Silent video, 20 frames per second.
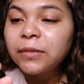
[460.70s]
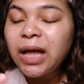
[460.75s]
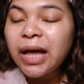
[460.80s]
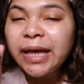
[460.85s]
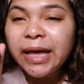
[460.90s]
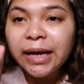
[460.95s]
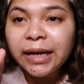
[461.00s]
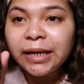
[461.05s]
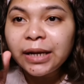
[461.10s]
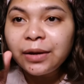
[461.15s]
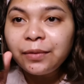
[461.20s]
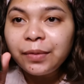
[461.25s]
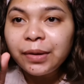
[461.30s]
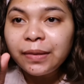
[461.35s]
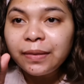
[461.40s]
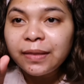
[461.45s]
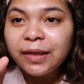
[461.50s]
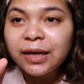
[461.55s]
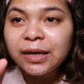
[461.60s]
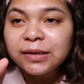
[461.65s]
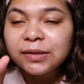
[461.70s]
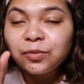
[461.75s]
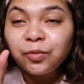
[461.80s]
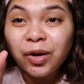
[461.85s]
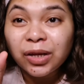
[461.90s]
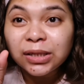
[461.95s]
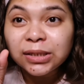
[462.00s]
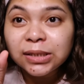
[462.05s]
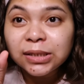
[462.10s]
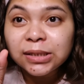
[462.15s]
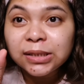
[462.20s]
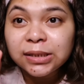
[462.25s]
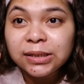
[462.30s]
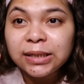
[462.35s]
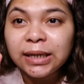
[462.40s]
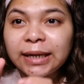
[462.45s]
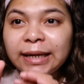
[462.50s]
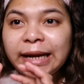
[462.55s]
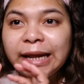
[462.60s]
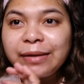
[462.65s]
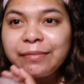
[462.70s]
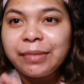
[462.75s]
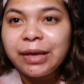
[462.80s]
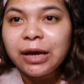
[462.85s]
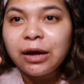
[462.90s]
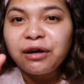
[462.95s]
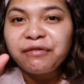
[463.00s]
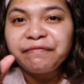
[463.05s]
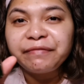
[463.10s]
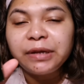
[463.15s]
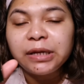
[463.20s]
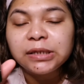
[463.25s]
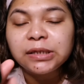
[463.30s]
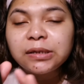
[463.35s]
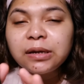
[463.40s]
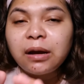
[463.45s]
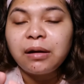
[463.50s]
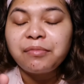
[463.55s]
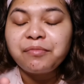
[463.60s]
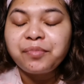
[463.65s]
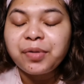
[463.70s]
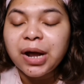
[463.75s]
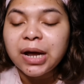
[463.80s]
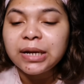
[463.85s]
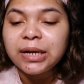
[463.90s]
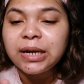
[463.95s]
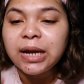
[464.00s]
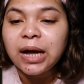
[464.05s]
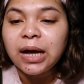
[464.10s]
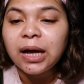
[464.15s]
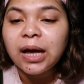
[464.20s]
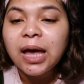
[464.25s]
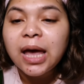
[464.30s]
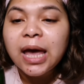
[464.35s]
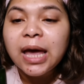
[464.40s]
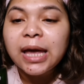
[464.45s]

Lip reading: I agree with what's the claiming of this product.